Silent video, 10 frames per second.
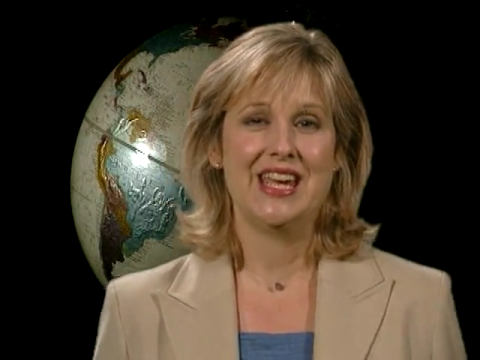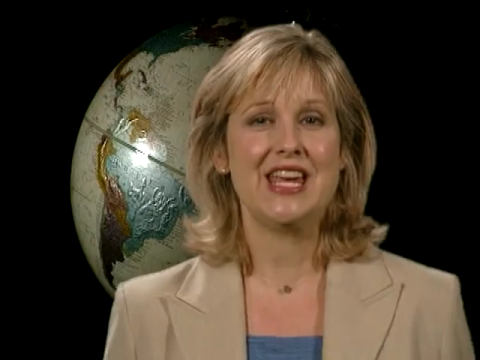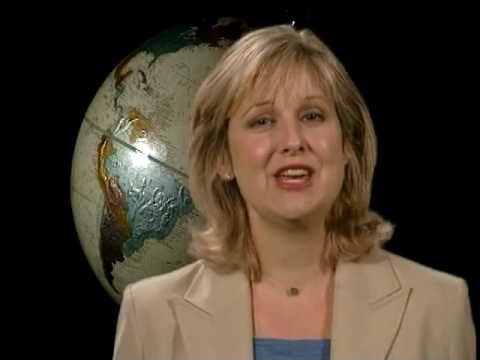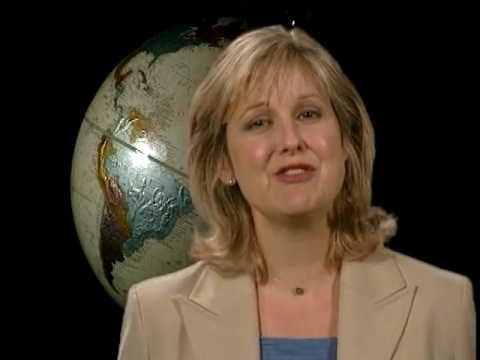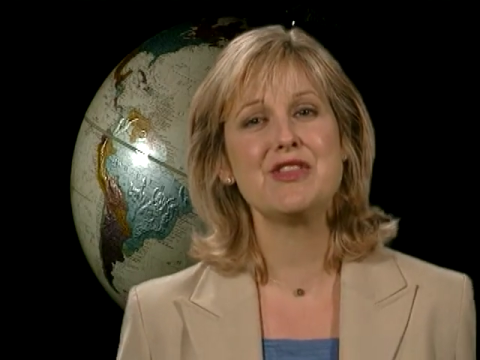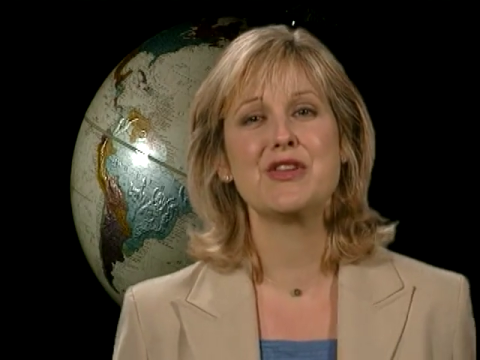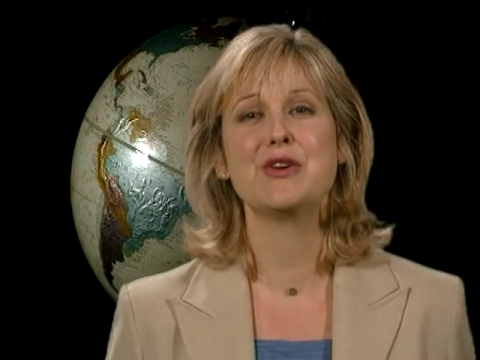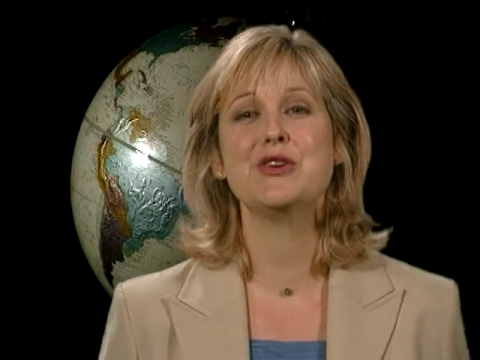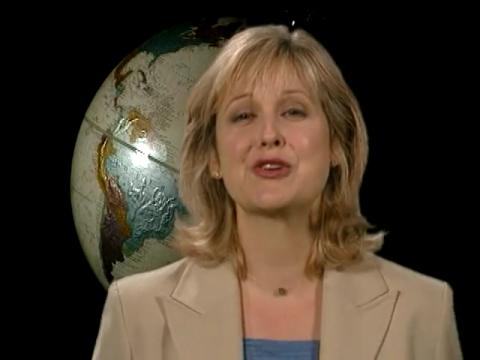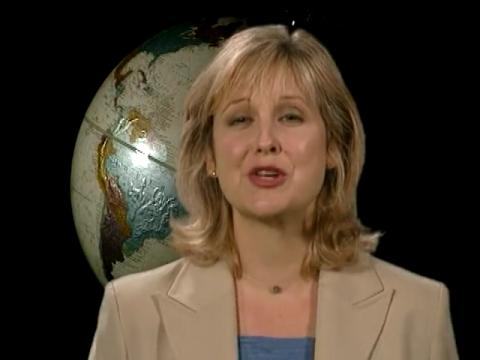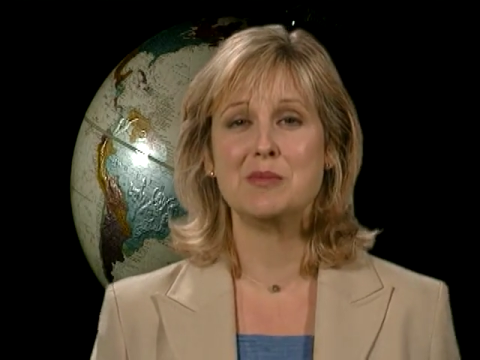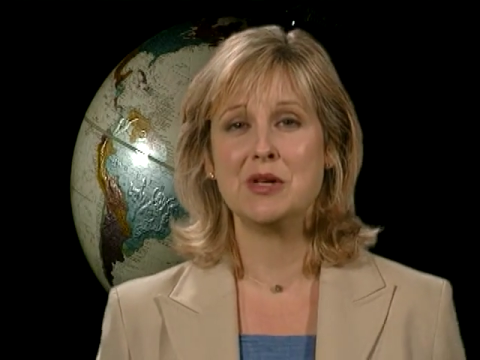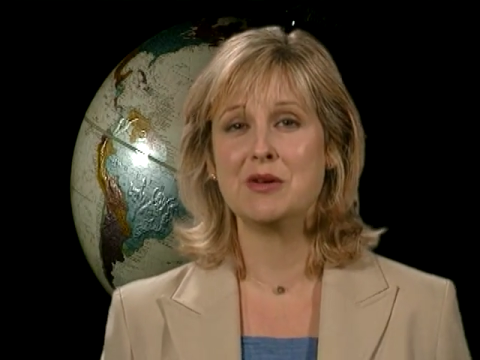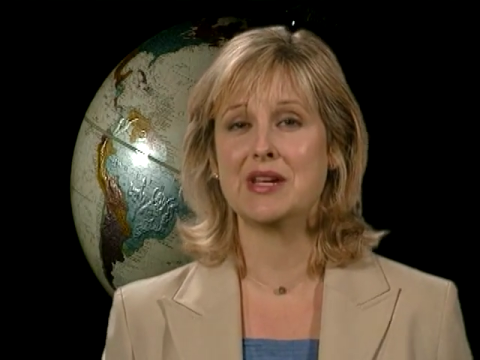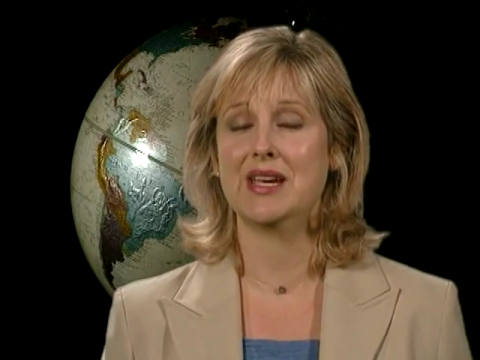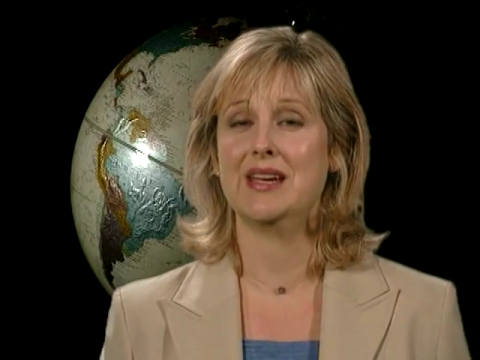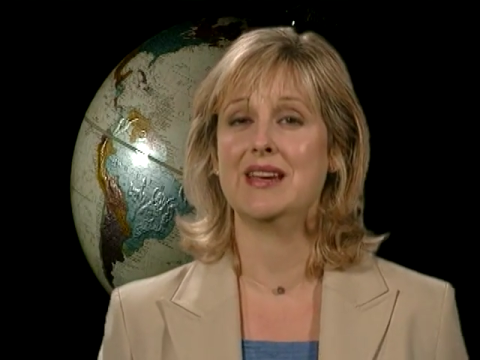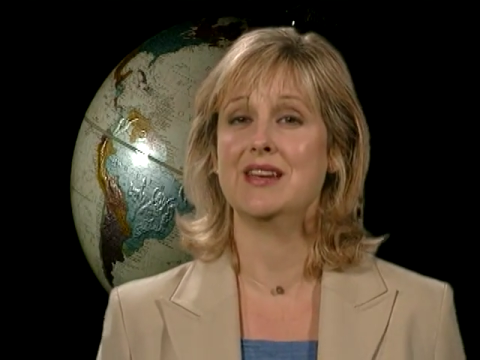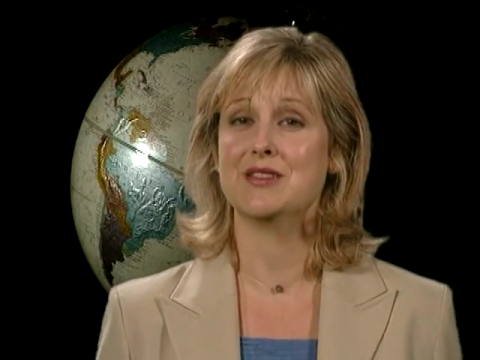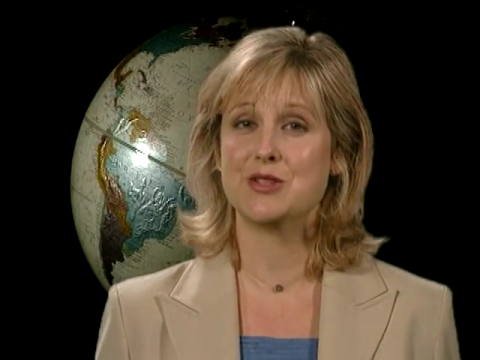Even though you're
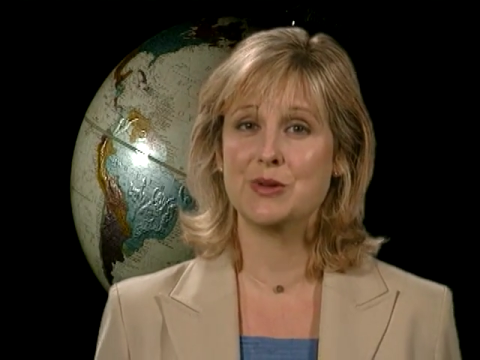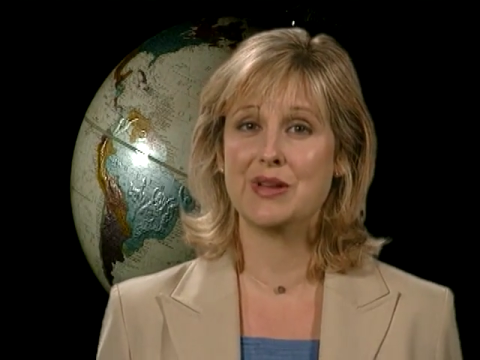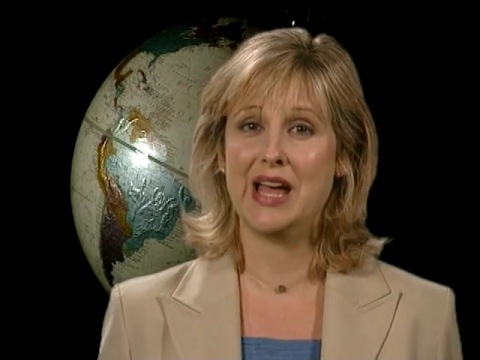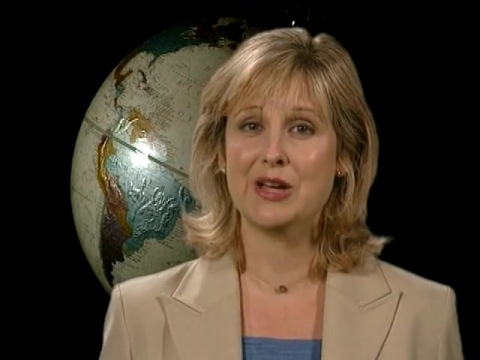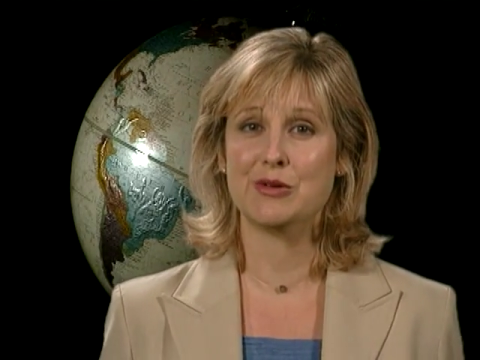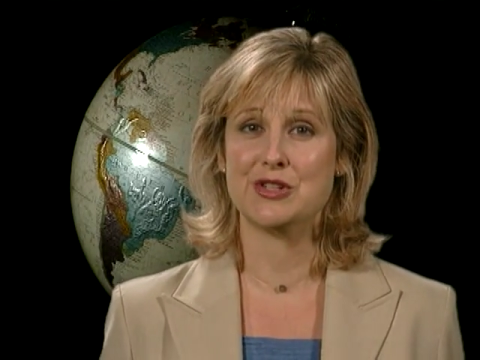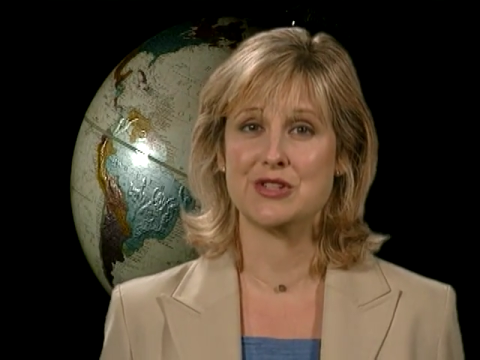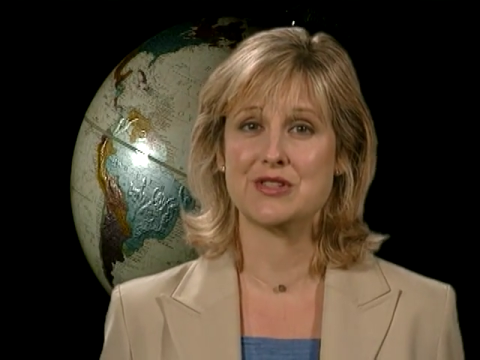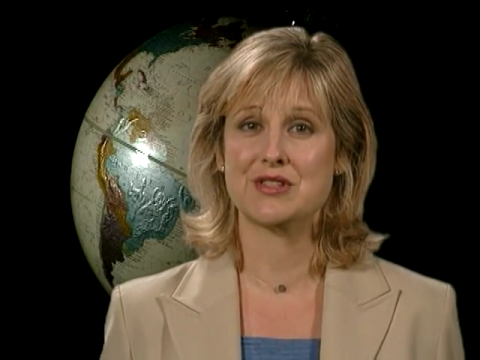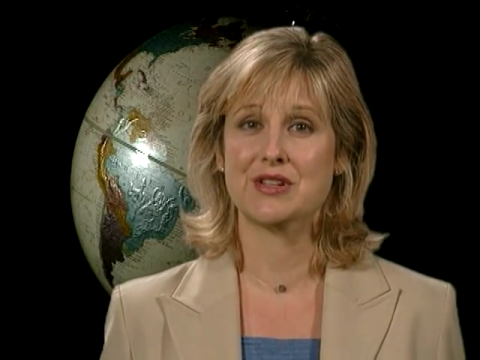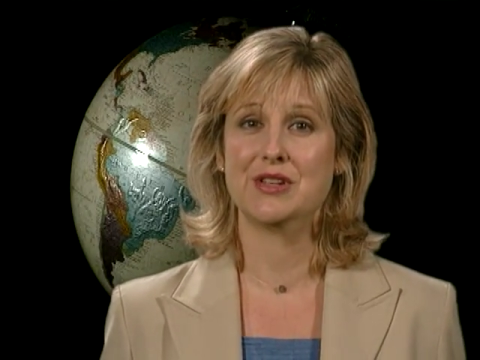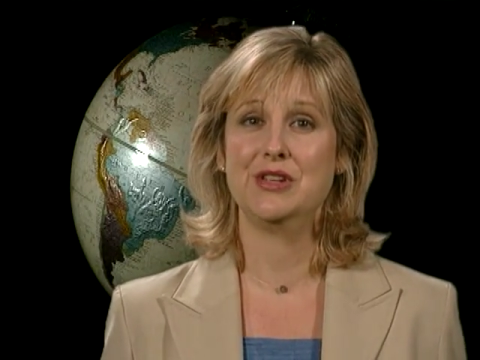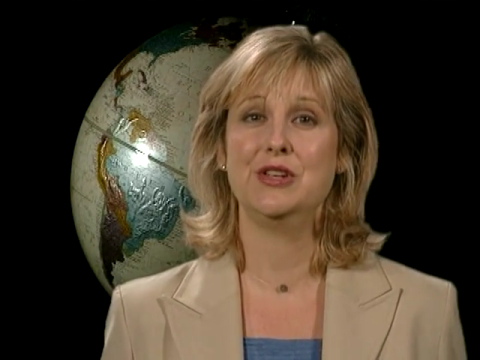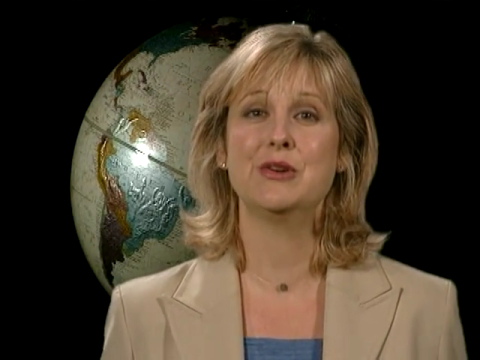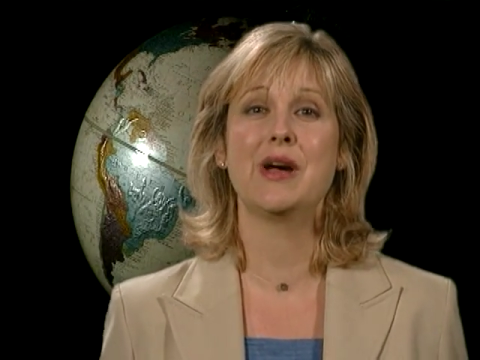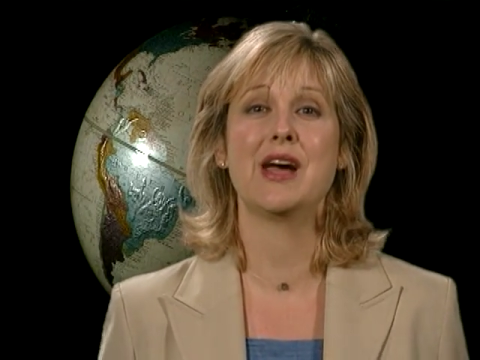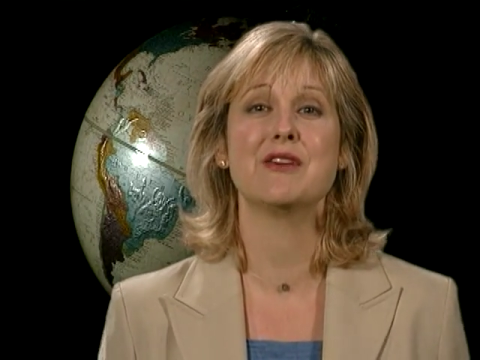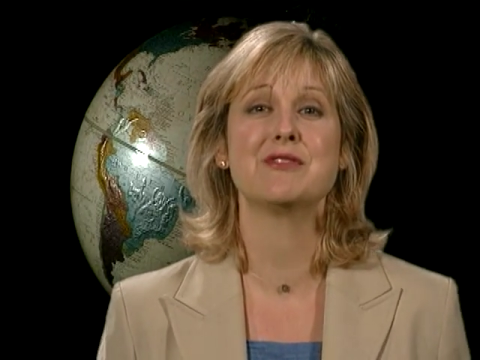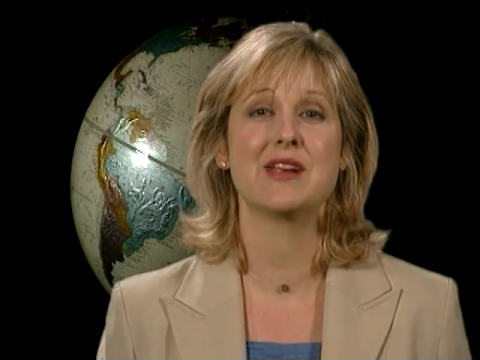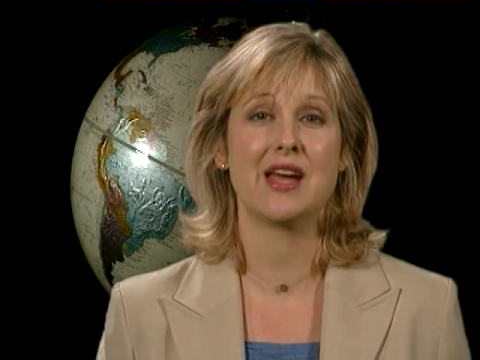communicating in 2 languages, you
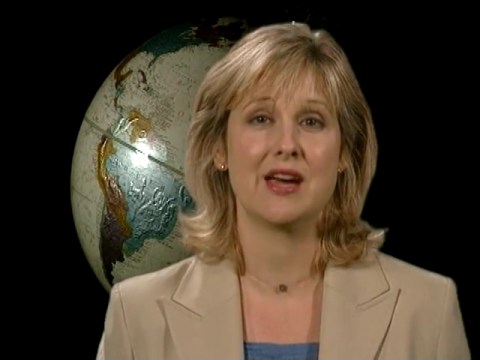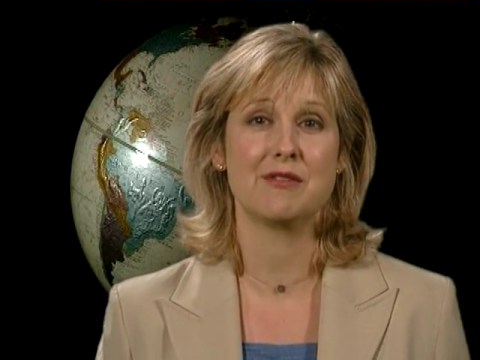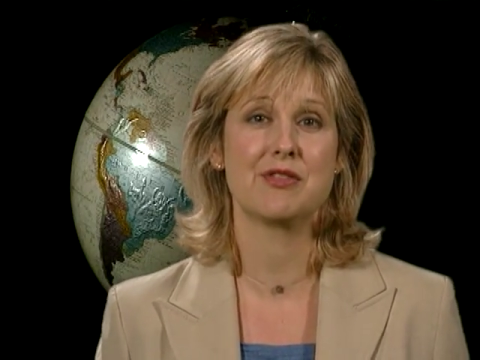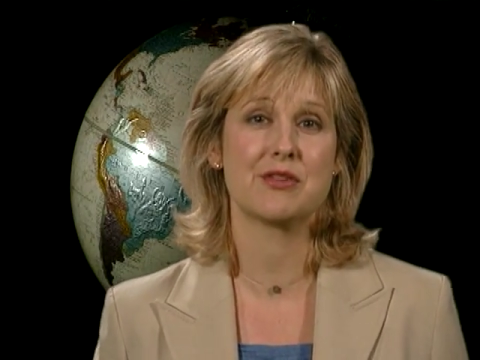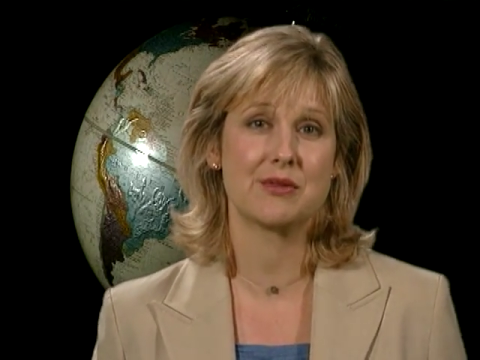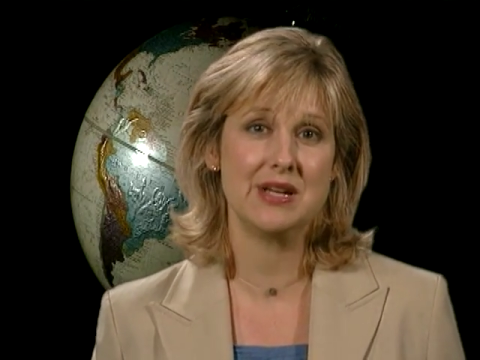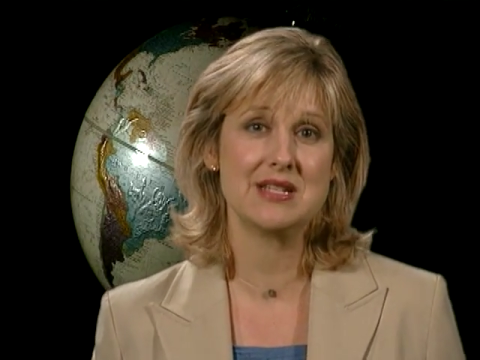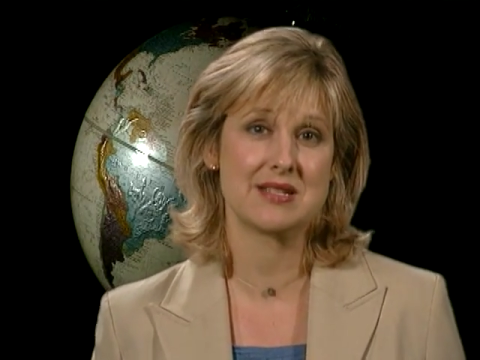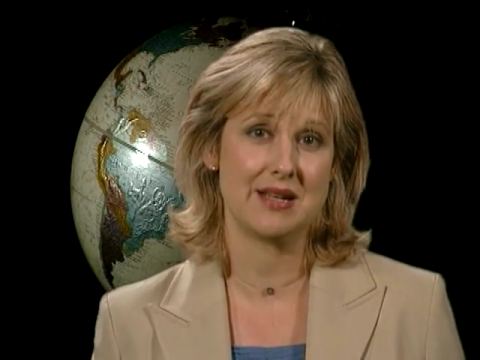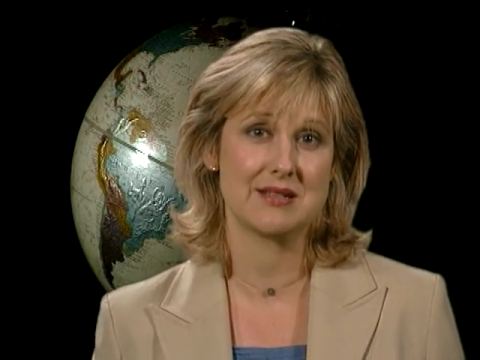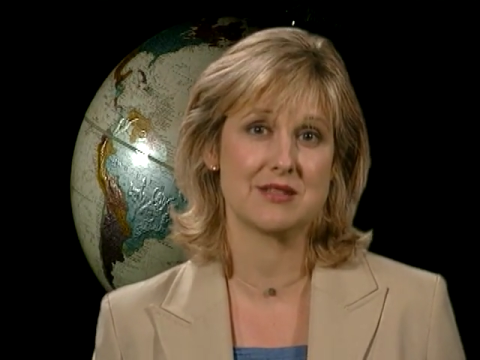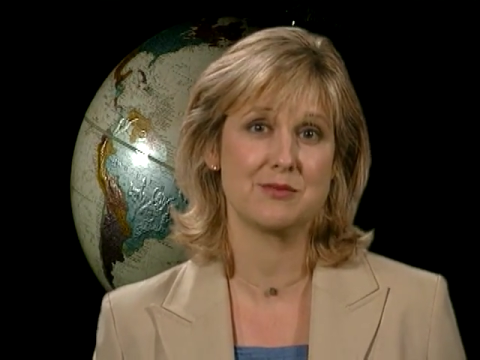have to have 3 sets of